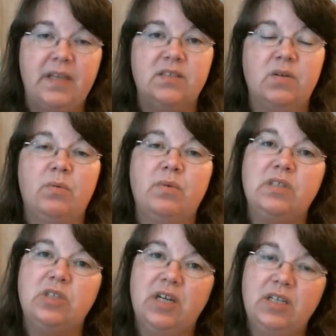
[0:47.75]
And so when we
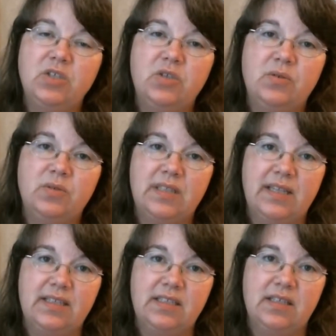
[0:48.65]
change those
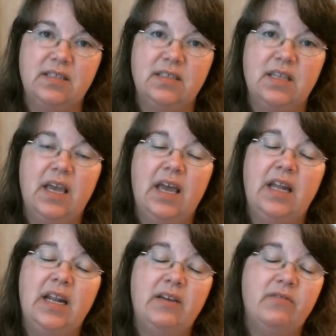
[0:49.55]
lenses
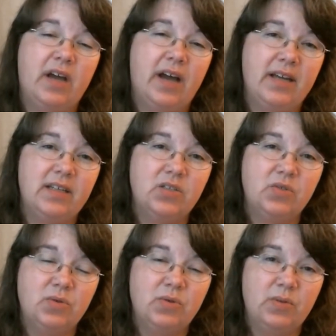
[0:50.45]
and have the highest
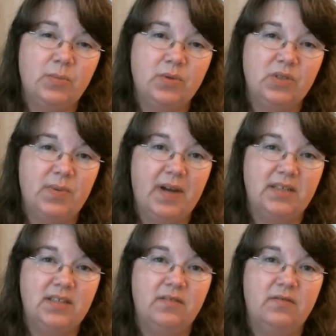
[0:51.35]
truth and
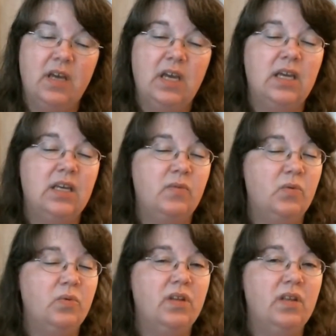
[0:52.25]
perspective, it can
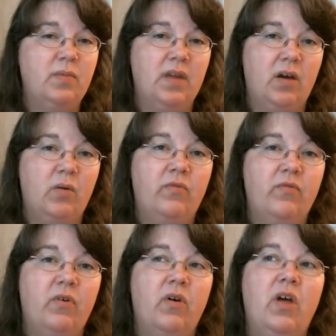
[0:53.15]
really be
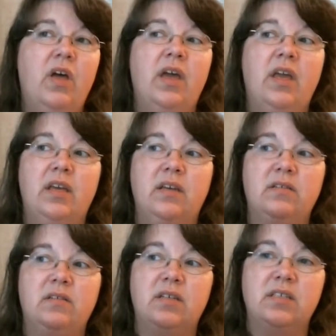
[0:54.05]
helpful
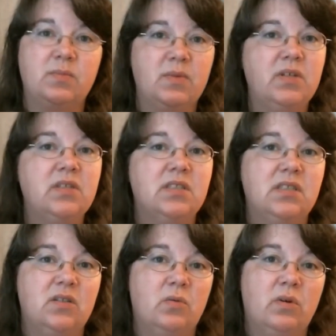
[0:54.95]
in
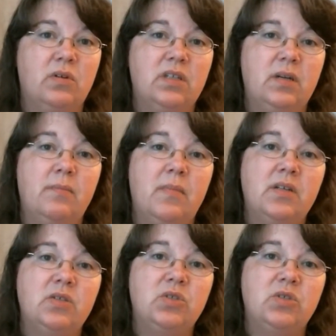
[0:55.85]
experiencing the world in a
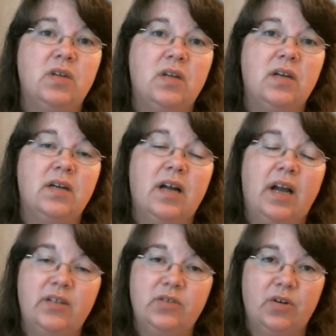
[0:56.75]
much
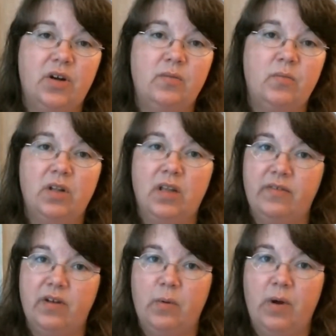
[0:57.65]
kinder and more
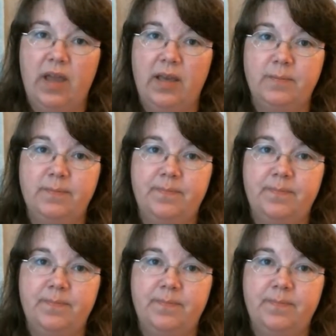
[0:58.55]
loving way.